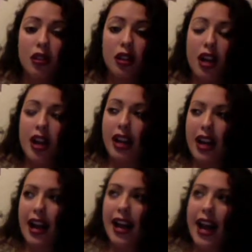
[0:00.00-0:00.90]
And
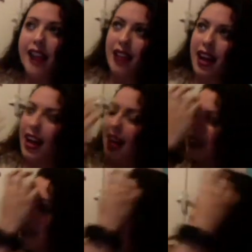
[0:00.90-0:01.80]
I hate
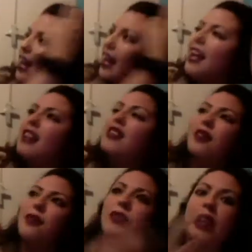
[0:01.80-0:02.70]
to
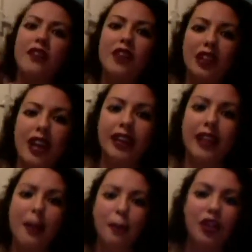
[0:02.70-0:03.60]
leave it like
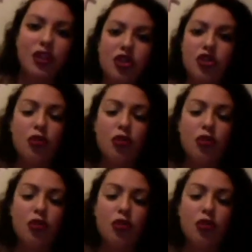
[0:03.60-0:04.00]
that, but it's true.